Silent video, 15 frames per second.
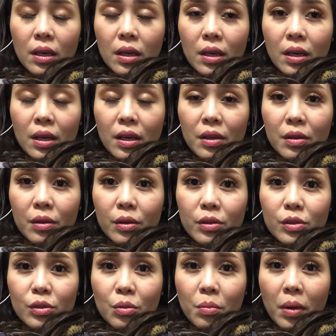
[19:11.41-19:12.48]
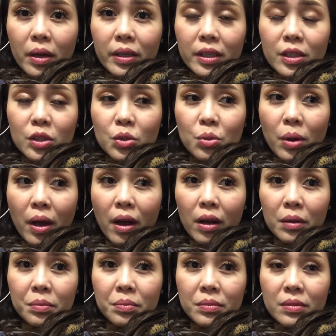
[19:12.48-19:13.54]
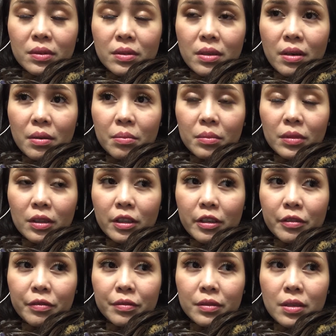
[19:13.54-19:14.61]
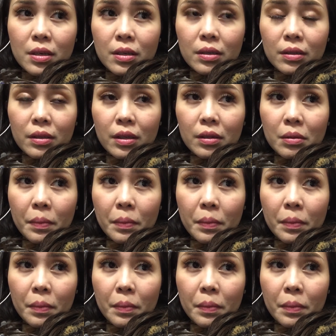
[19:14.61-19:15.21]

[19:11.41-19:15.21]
and there's nobody to help them lift the